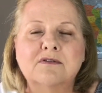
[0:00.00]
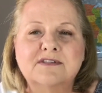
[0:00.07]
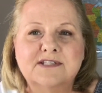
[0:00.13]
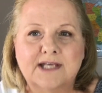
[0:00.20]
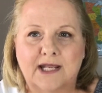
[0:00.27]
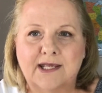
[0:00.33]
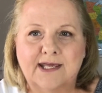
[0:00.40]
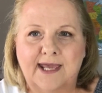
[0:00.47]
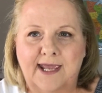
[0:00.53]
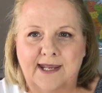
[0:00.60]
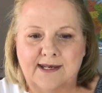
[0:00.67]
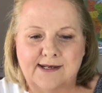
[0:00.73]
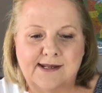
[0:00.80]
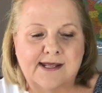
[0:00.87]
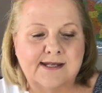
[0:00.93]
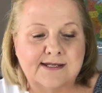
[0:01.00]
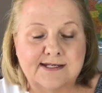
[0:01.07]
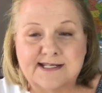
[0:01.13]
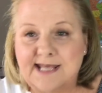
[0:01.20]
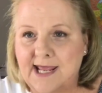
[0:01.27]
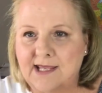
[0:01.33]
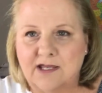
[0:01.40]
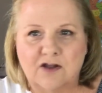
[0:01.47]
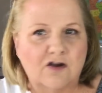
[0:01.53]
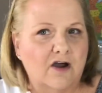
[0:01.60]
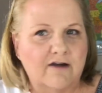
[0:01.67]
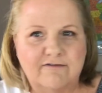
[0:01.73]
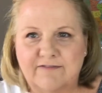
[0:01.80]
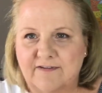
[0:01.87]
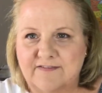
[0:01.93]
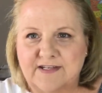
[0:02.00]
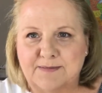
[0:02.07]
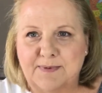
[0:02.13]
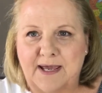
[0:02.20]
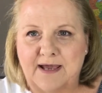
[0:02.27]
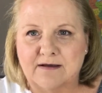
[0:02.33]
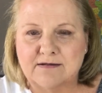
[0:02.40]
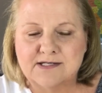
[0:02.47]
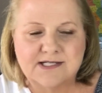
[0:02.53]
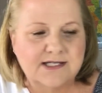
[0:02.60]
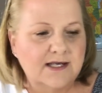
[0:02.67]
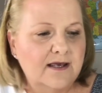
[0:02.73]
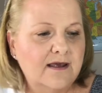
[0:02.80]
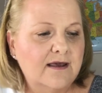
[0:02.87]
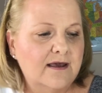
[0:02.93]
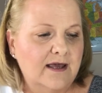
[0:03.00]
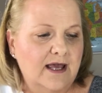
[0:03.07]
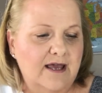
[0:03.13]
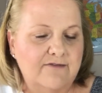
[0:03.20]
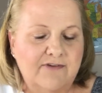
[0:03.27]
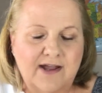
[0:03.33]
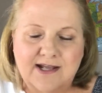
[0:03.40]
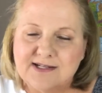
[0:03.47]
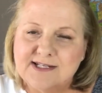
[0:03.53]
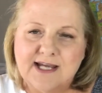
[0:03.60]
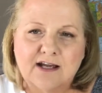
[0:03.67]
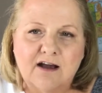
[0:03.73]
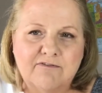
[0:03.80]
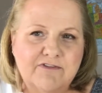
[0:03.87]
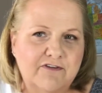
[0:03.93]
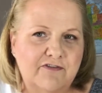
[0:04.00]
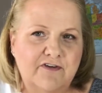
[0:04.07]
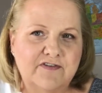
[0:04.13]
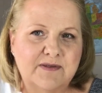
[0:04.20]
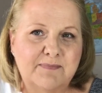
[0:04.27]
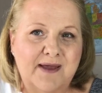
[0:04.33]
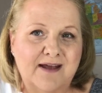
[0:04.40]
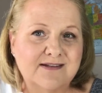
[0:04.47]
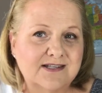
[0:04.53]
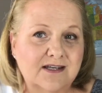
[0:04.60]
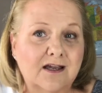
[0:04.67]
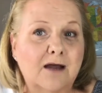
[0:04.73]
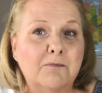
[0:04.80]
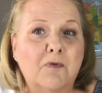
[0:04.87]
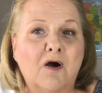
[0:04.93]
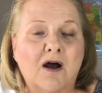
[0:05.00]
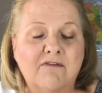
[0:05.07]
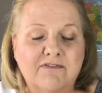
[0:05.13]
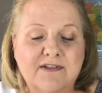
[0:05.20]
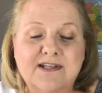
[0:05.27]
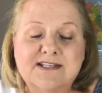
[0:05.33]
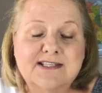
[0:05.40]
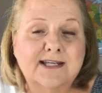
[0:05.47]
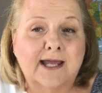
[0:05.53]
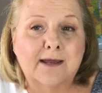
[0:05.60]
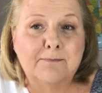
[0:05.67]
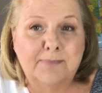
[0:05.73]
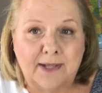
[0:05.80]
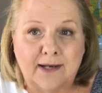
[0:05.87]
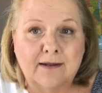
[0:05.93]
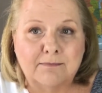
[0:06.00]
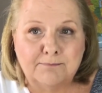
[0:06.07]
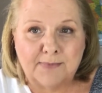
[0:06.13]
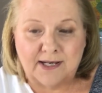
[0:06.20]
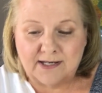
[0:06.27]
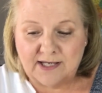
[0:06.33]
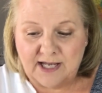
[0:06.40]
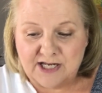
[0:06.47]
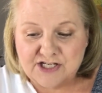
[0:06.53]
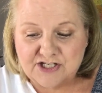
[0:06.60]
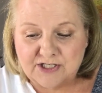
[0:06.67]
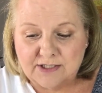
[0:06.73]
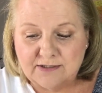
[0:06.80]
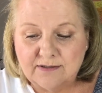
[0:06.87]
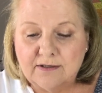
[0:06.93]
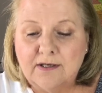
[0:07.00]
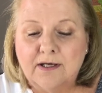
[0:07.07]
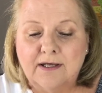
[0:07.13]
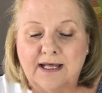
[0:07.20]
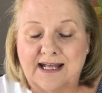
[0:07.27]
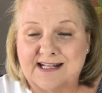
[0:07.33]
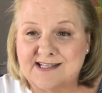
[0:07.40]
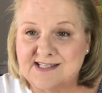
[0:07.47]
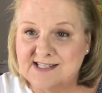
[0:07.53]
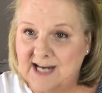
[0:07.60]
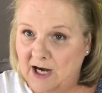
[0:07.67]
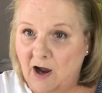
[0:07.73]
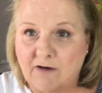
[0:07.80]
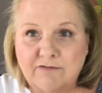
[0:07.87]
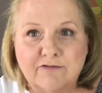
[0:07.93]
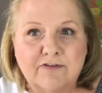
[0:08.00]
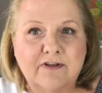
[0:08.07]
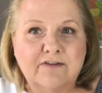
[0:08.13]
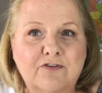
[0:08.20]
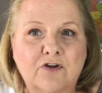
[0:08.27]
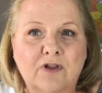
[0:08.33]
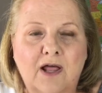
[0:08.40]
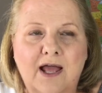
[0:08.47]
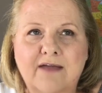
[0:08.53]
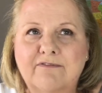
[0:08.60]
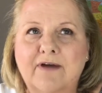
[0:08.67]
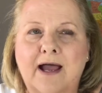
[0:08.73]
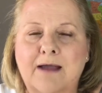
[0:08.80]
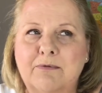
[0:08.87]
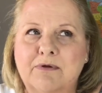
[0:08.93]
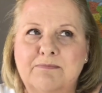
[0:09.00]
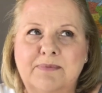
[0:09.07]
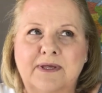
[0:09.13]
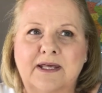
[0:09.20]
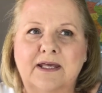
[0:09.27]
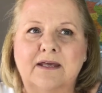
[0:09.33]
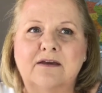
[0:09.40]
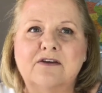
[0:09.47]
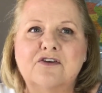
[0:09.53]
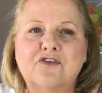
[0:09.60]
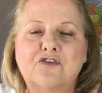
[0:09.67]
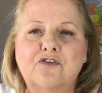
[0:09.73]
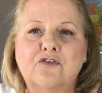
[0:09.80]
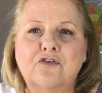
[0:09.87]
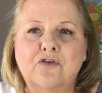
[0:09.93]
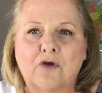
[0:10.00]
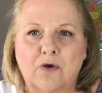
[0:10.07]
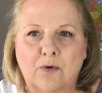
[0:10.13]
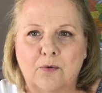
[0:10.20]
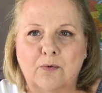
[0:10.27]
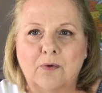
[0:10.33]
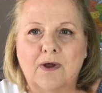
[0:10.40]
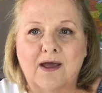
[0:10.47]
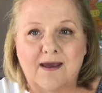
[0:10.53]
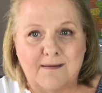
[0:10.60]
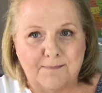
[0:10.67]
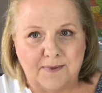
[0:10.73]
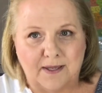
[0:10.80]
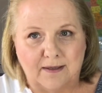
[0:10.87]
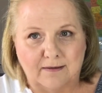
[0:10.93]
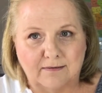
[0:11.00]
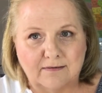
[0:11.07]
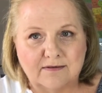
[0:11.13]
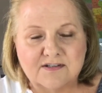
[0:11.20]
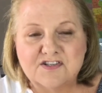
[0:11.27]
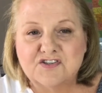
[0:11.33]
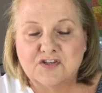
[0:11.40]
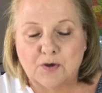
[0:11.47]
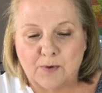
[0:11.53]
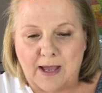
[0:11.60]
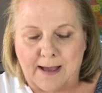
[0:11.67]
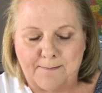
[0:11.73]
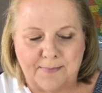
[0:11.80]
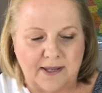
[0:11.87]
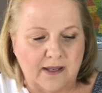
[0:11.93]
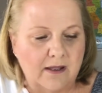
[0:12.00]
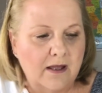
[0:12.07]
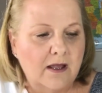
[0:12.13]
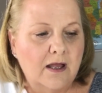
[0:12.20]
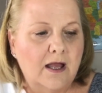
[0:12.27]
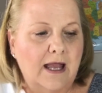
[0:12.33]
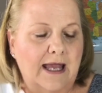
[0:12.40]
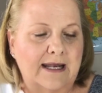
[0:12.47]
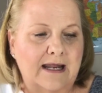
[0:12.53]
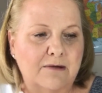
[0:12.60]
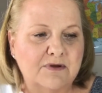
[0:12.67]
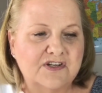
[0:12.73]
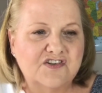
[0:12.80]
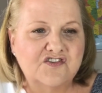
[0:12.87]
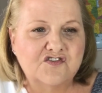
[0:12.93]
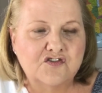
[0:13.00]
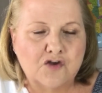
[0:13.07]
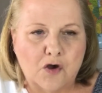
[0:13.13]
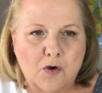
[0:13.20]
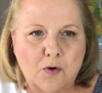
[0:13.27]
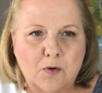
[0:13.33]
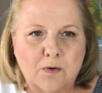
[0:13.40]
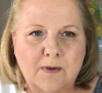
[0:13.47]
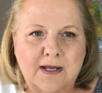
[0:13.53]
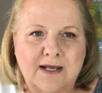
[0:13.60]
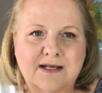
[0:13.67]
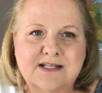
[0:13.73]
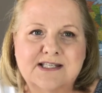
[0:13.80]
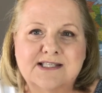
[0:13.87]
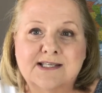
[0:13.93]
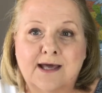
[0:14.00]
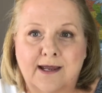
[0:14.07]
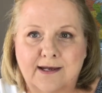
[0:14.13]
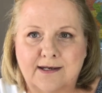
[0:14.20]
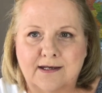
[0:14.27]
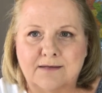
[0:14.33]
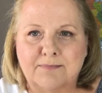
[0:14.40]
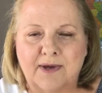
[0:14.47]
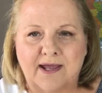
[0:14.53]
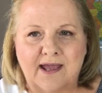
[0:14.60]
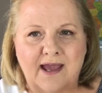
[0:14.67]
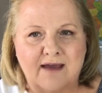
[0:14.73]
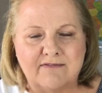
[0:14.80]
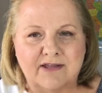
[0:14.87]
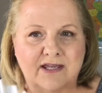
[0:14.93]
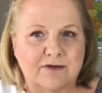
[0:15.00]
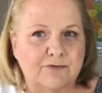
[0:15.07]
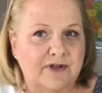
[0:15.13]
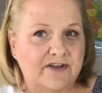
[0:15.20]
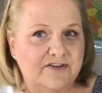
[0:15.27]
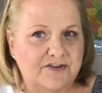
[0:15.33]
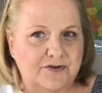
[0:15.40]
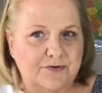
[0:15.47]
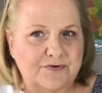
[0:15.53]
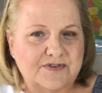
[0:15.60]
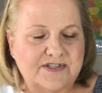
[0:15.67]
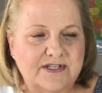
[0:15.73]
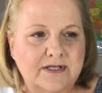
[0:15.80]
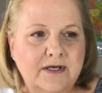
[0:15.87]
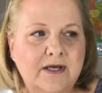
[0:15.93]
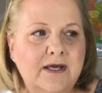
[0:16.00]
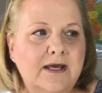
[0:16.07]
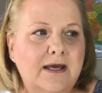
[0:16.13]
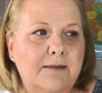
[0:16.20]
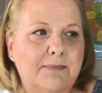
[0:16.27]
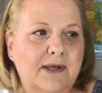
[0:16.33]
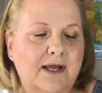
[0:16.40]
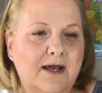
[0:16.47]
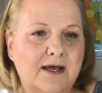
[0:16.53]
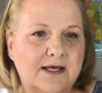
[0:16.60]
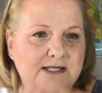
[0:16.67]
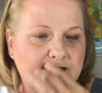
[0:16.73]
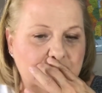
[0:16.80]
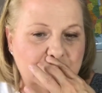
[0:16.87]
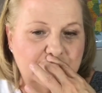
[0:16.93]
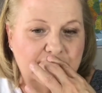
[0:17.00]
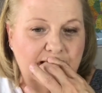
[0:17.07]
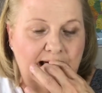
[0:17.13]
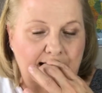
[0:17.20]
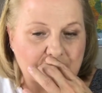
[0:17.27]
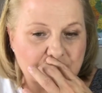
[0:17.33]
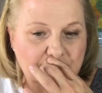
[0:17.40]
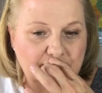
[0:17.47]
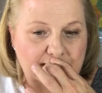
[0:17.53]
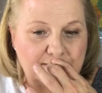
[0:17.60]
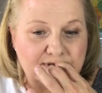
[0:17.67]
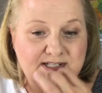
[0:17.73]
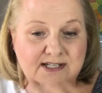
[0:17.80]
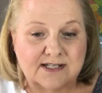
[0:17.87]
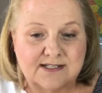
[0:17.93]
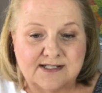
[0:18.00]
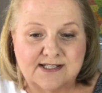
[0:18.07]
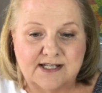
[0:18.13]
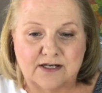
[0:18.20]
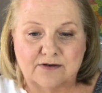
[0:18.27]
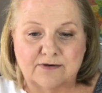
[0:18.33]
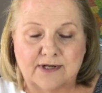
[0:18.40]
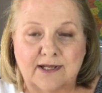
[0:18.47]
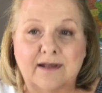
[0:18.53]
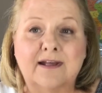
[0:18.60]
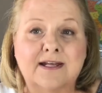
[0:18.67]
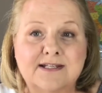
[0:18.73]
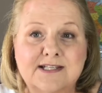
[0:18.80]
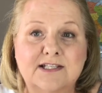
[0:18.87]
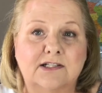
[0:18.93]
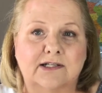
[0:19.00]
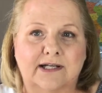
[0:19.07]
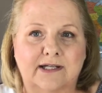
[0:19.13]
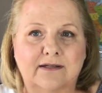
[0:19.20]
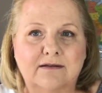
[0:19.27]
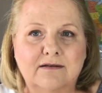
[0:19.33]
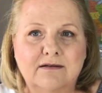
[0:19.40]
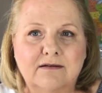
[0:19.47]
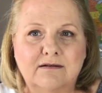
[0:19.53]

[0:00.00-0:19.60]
dedicated into taking off 50 pounds. If I can take off the 50 pounds and come off of this diabetic medication and stay off of for life, I would be so happy, so happy. And I was so excited by having it reduced, because she actually was considering insulin